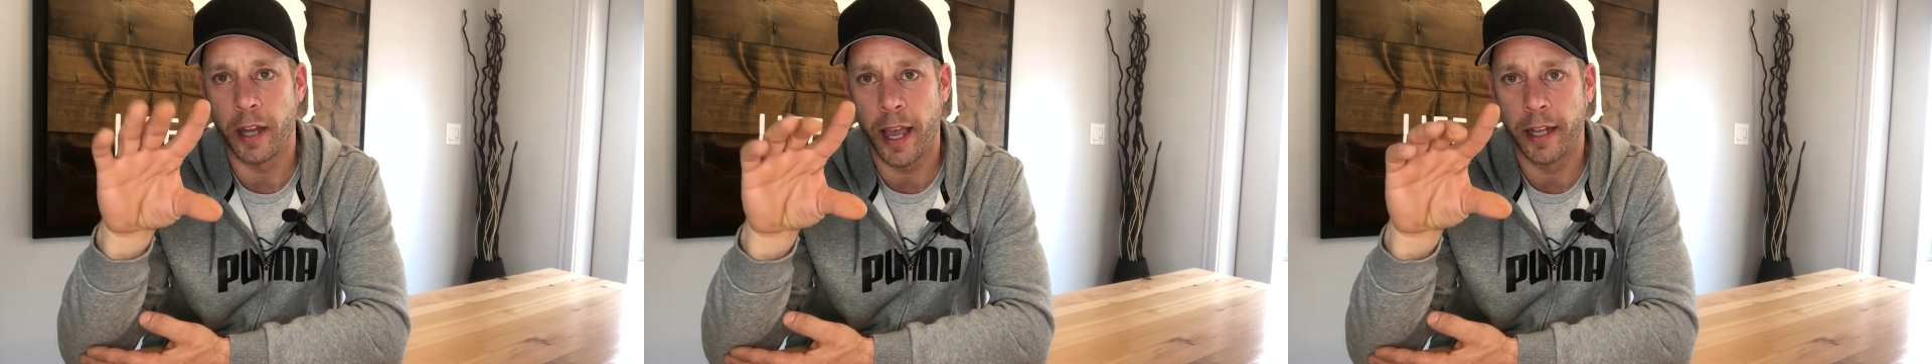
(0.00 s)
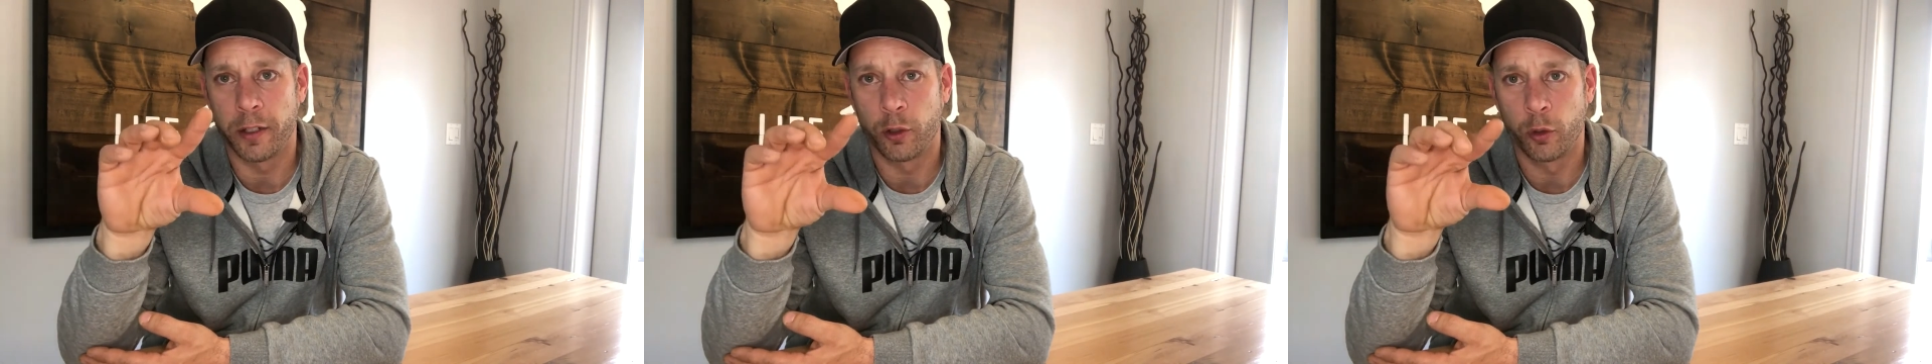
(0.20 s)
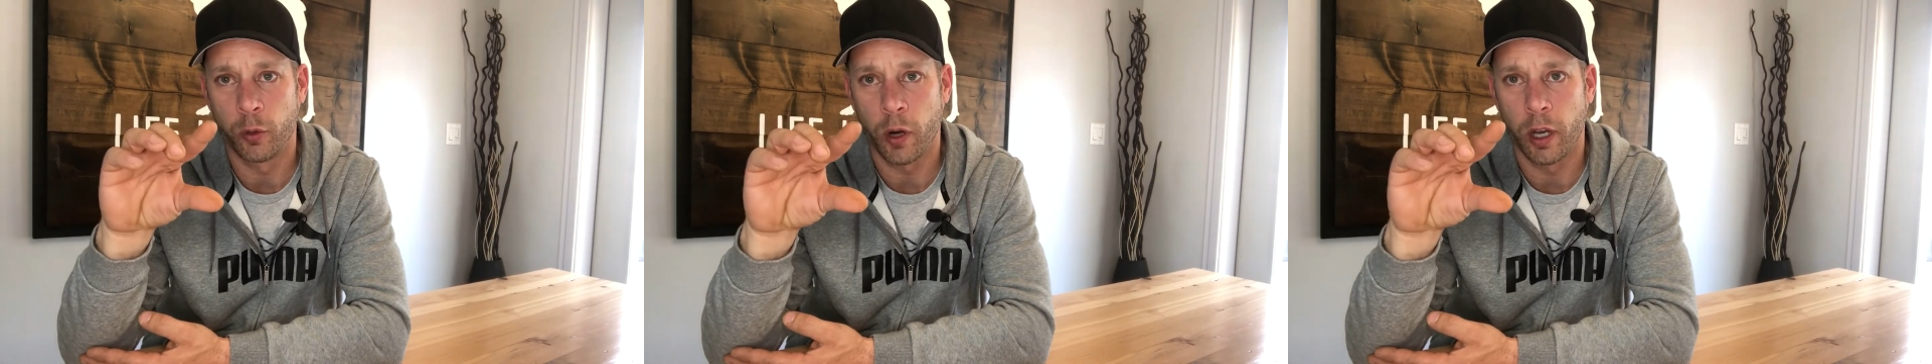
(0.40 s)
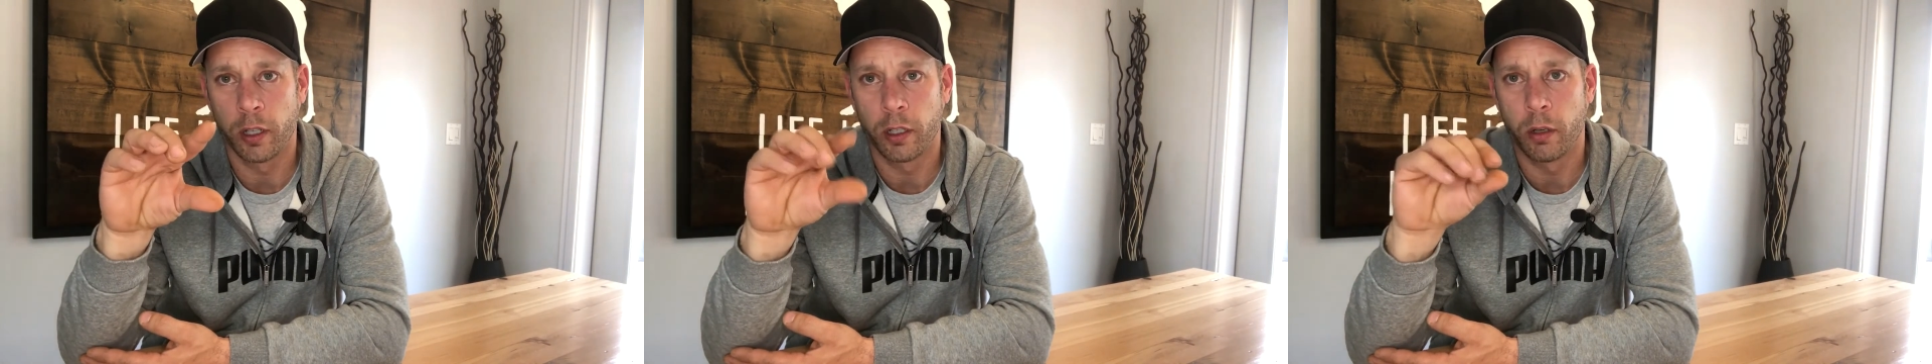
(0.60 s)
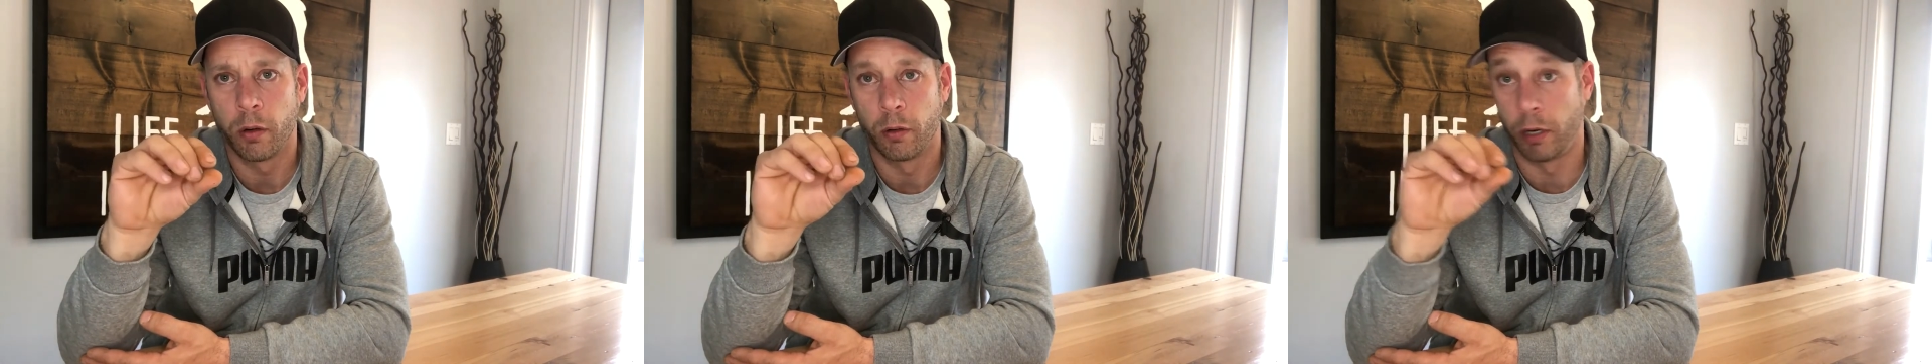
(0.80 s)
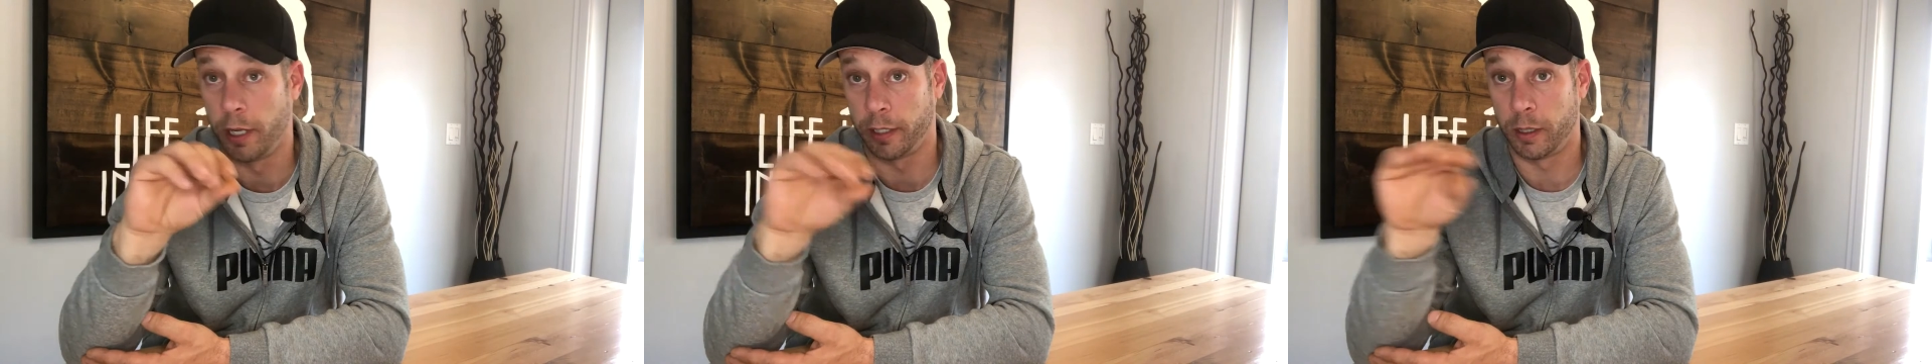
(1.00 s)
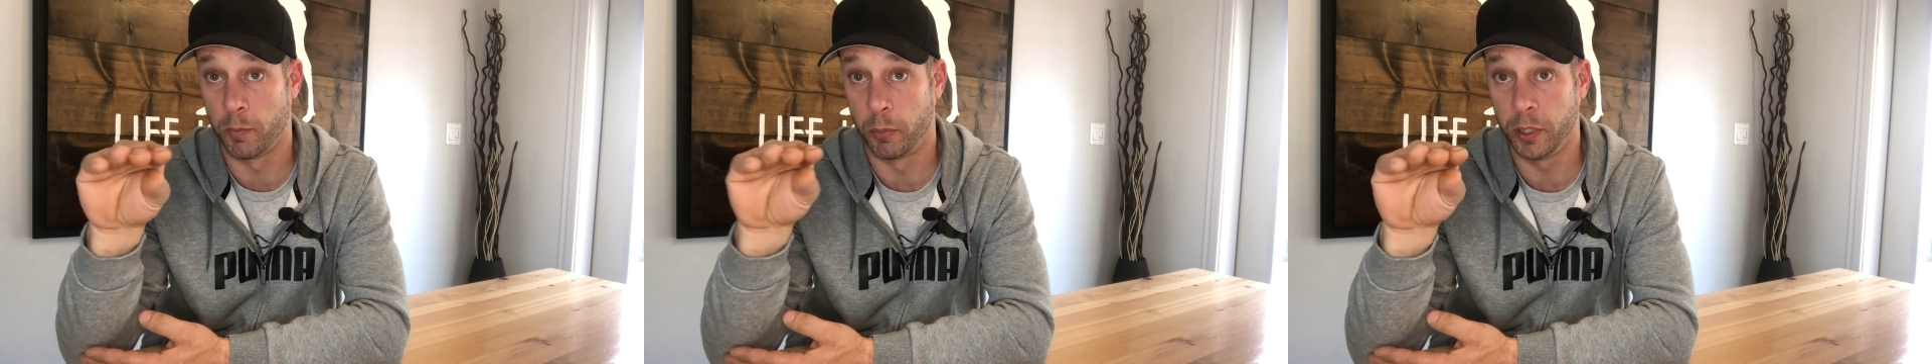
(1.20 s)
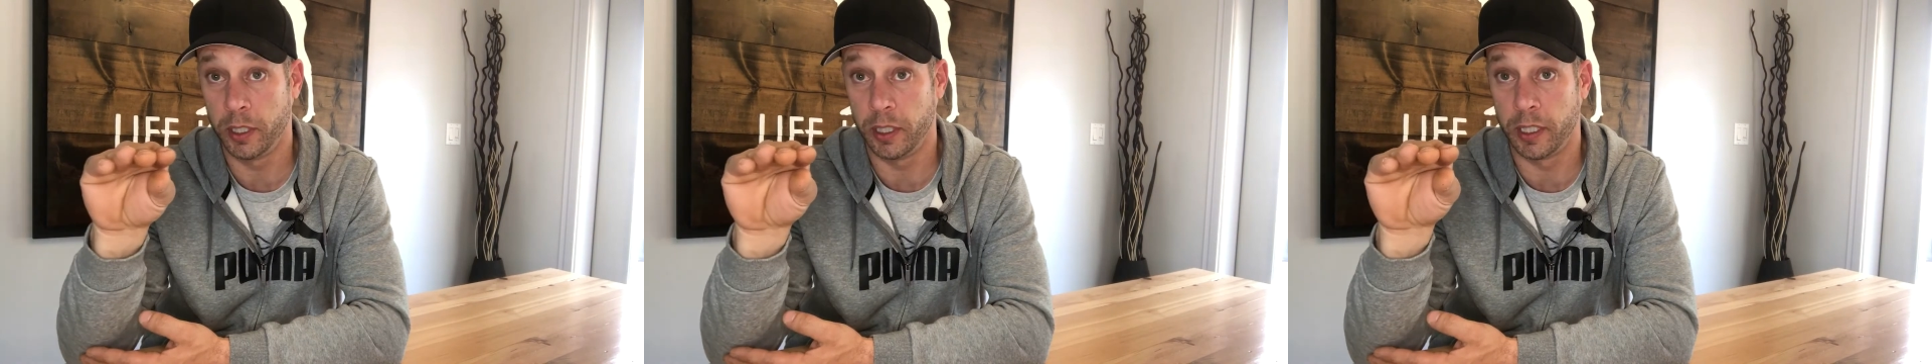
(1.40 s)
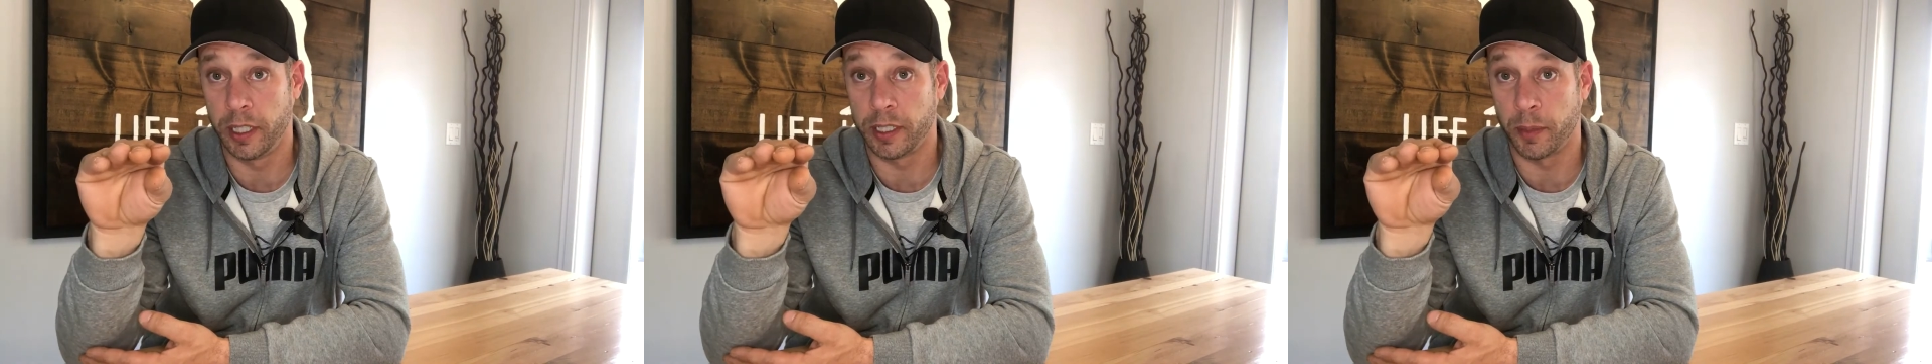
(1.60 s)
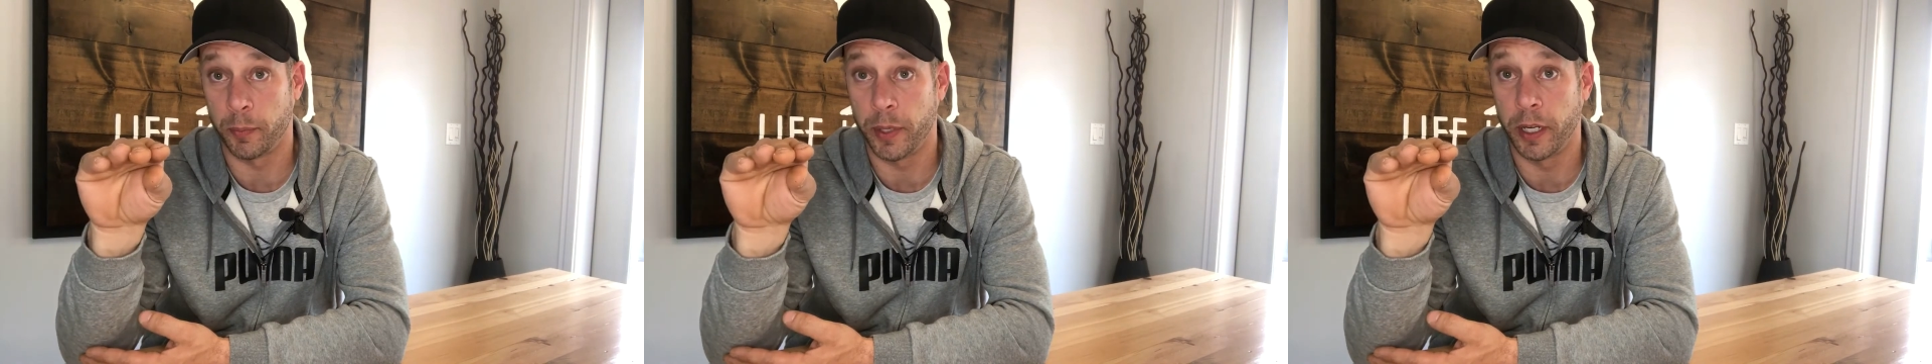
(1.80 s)
had shrunk or had completely
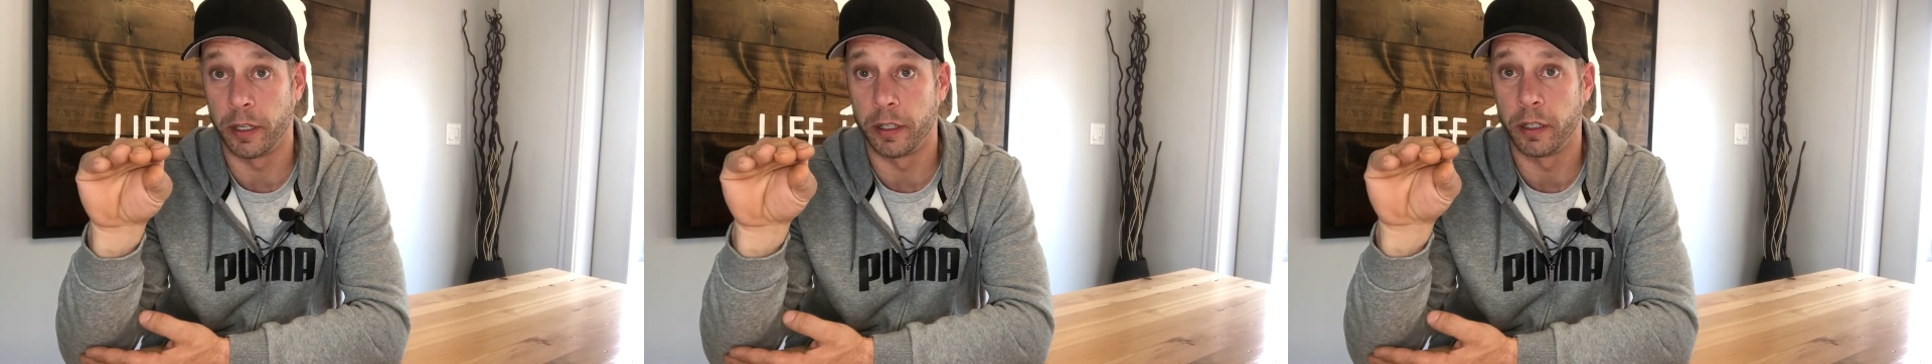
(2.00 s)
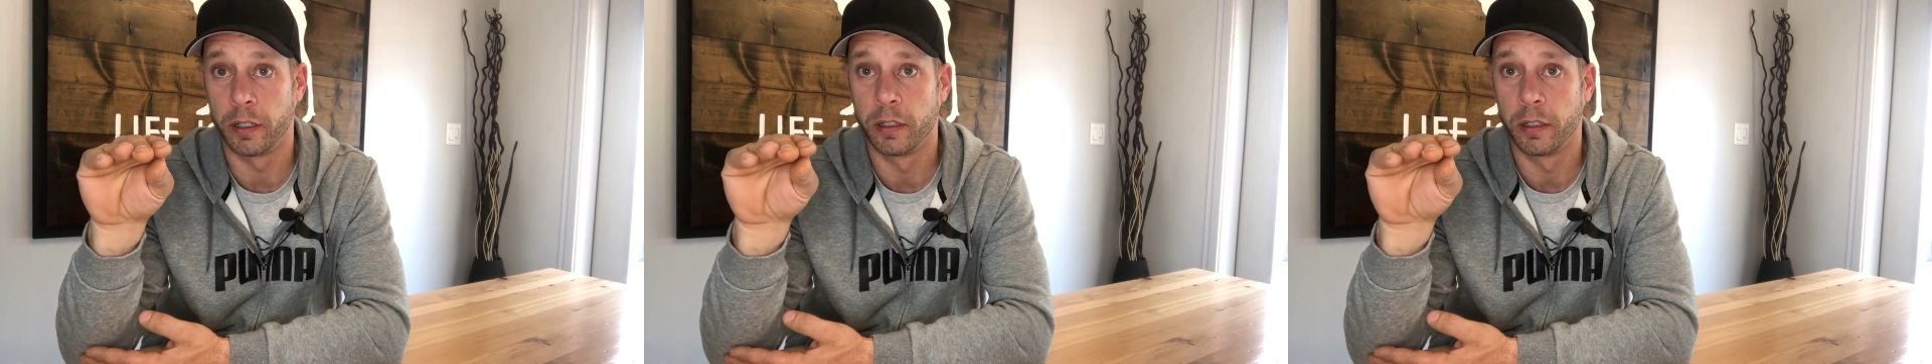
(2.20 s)
disappeared.